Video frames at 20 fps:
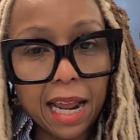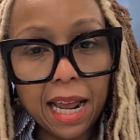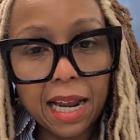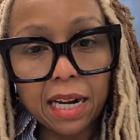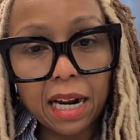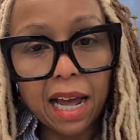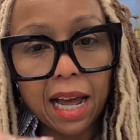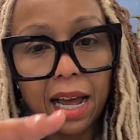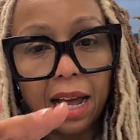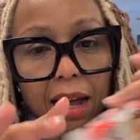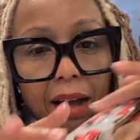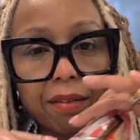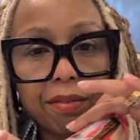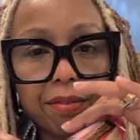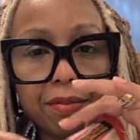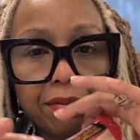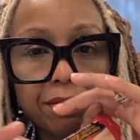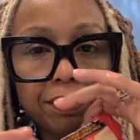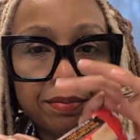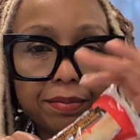And I
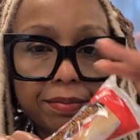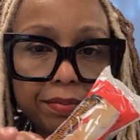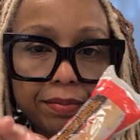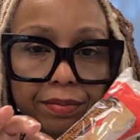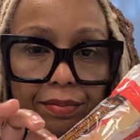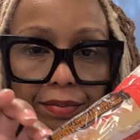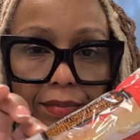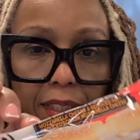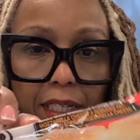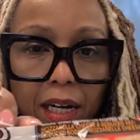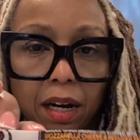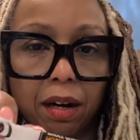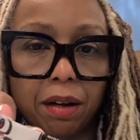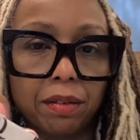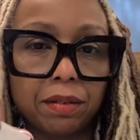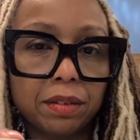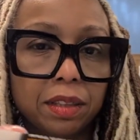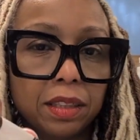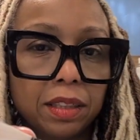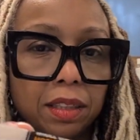have, y'all,
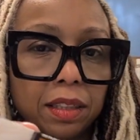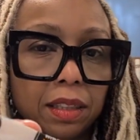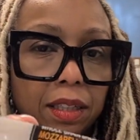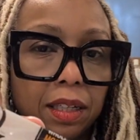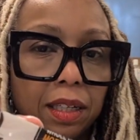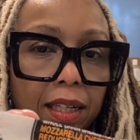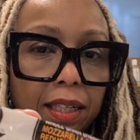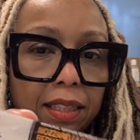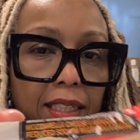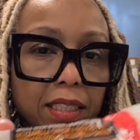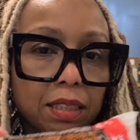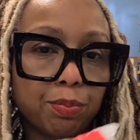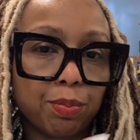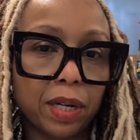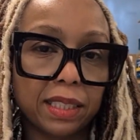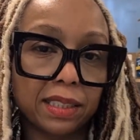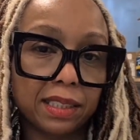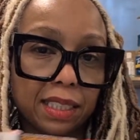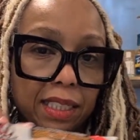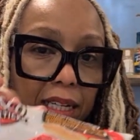this
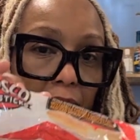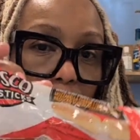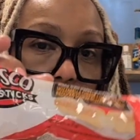breadstick.